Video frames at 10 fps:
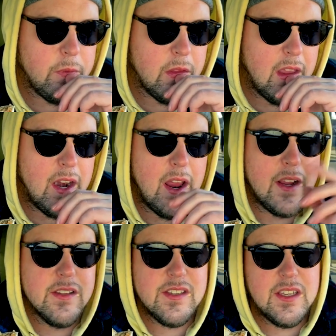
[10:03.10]
and I
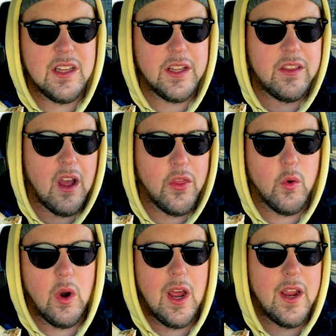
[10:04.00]
can see like the other
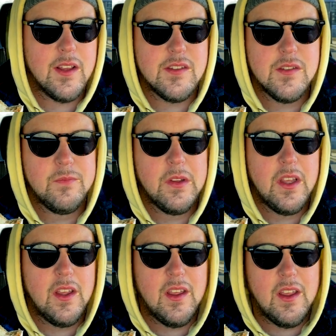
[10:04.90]
rides,
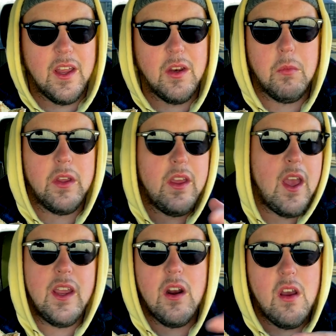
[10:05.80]
and you'd be like, yeah,
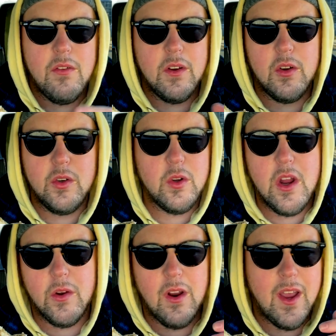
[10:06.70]
get off and go do
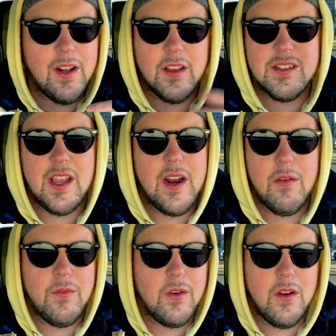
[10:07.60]
another ride, like sign up
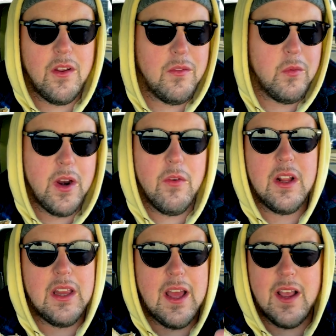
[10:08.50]
for a whatever
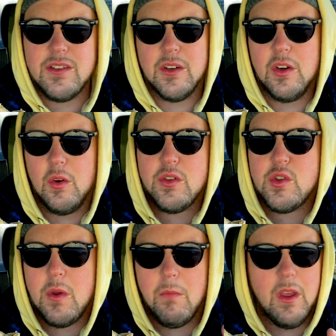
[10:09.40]
class or go
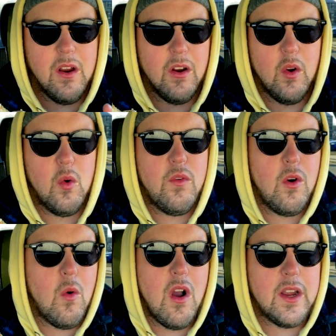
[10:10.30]
swimming or go for a
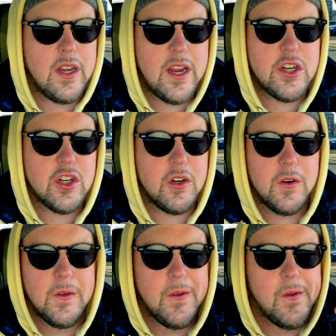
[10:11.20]
walk in nature.
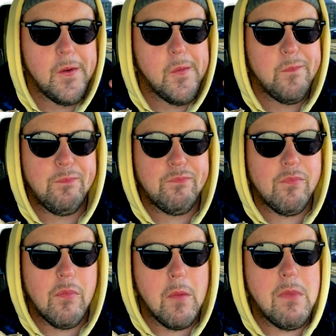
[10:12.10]

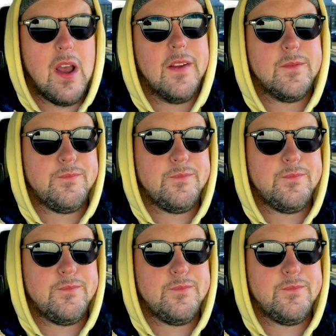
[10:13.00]
But